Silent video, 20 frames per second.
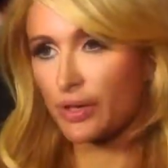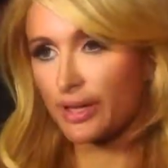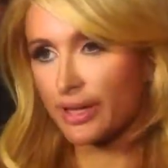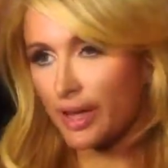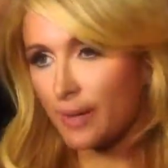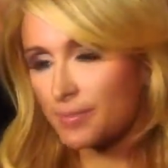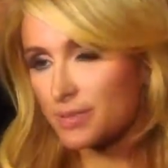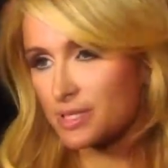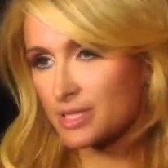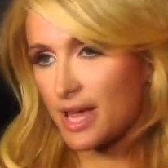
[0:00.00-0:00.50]

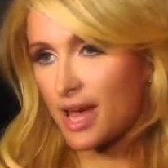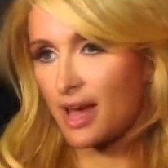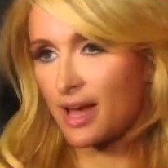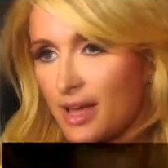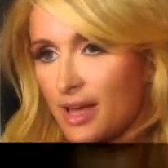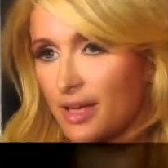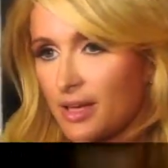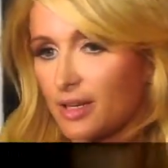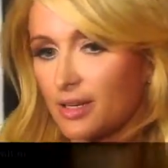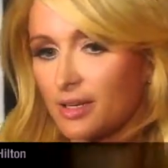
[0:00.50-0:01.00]
really
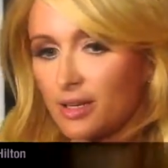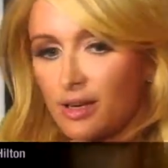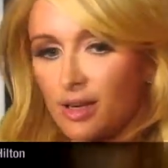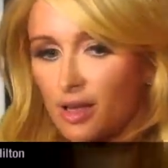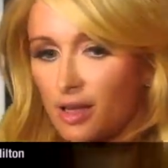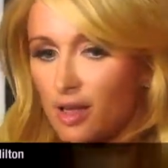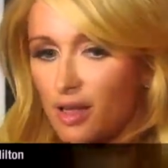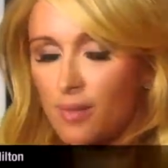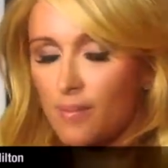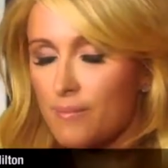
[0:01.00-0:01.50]
upset and
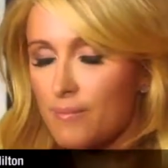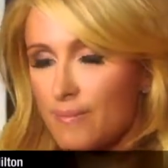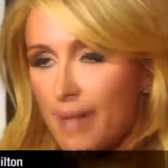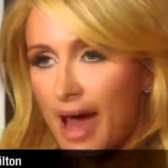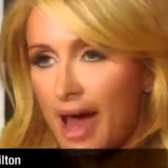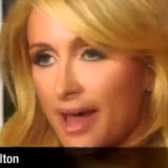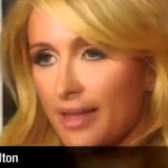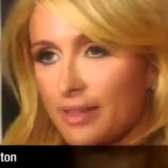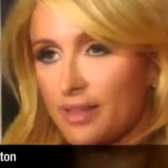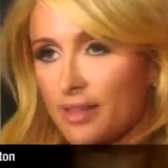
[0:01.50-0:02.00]

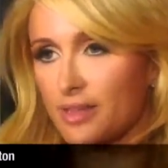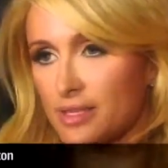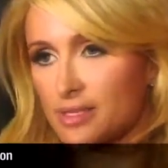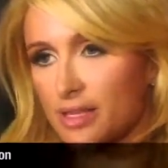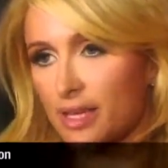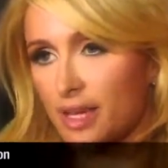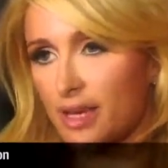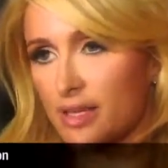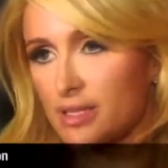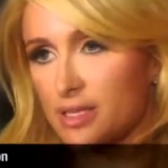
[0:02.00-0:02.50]
mad that
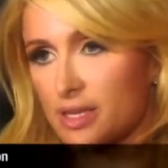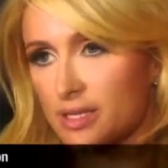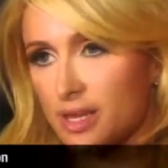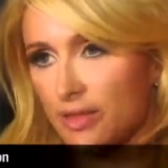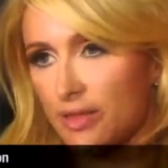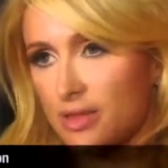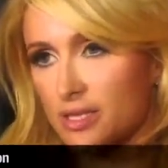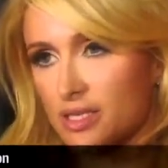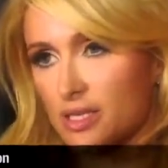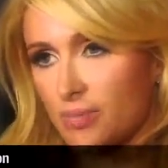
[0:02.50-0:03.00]
these kids had
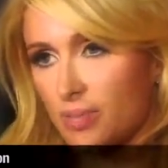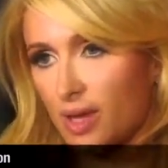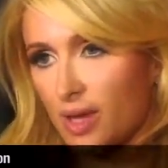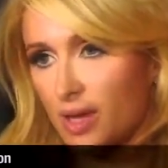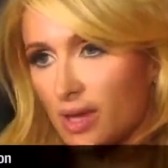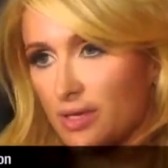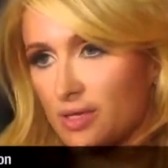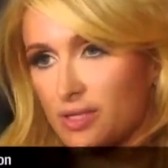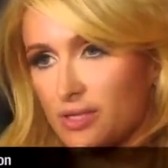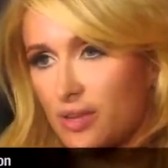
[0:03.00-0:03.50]
done this to me
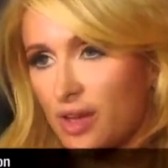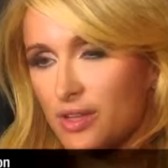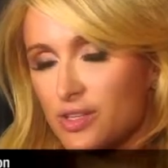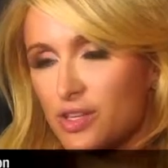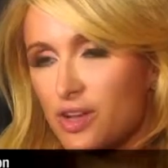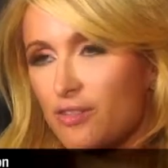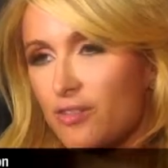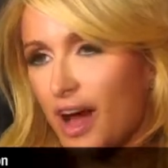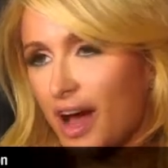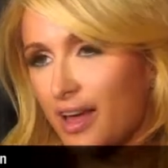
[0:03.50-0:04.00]
and just felt
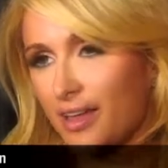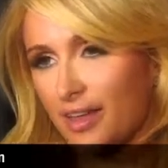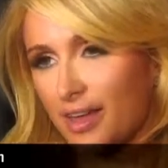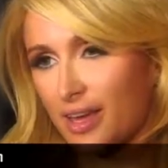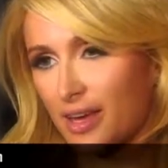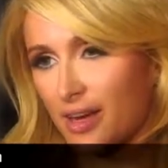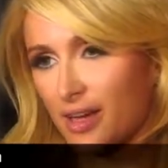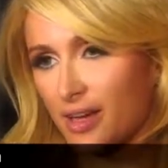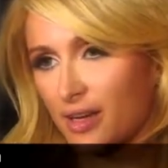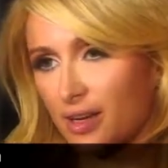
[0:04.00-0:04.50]
so
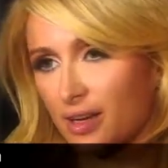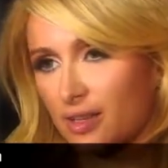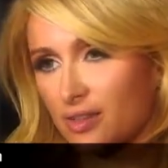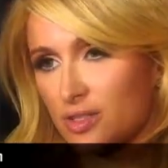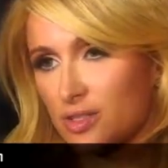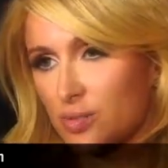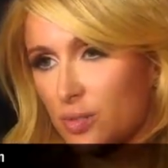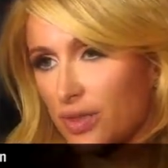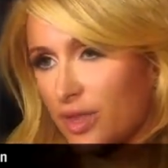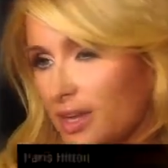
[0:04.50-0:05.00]
violated and
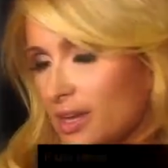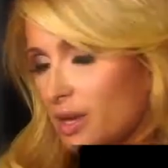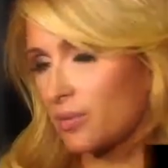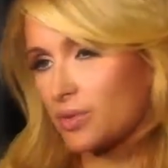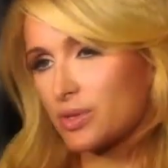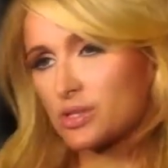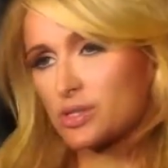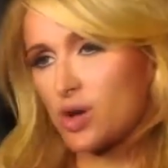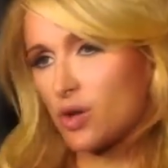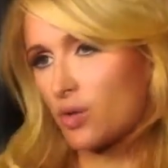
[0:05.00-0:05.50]
just what they
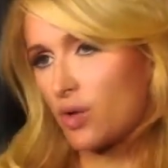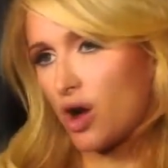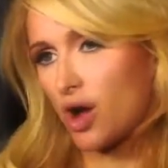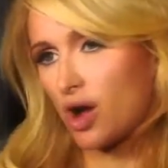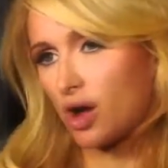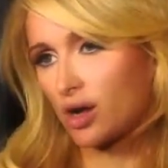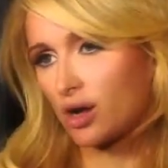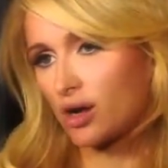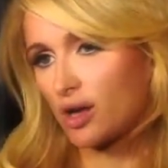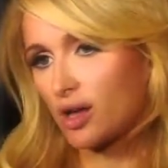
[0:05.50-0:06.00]
did was so
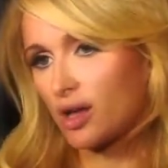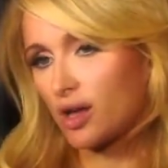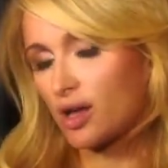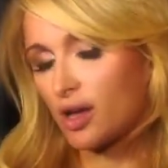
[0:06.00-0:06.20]
wrong.